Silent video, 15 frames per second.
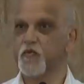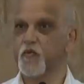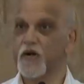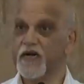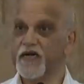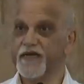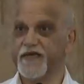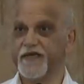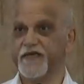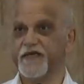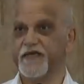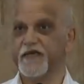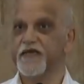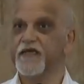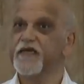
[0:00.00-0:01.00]
Why?
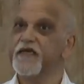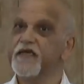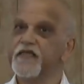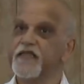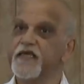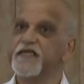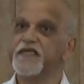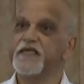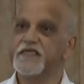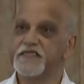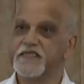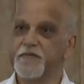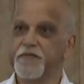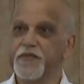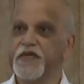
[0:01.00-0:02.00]
That
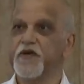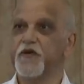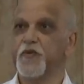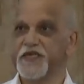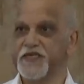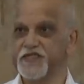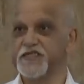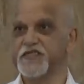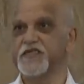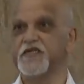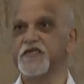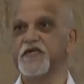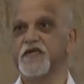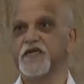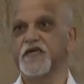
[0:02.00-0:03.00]
is the big
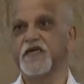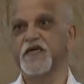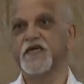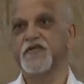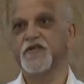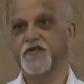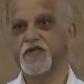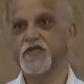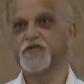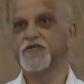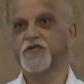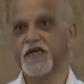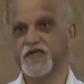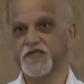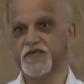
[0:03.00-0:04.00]
question you need
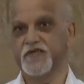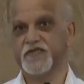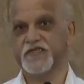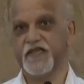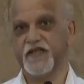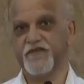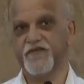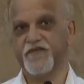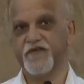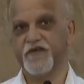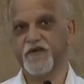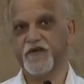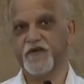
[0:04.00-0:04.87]
to ask yourself.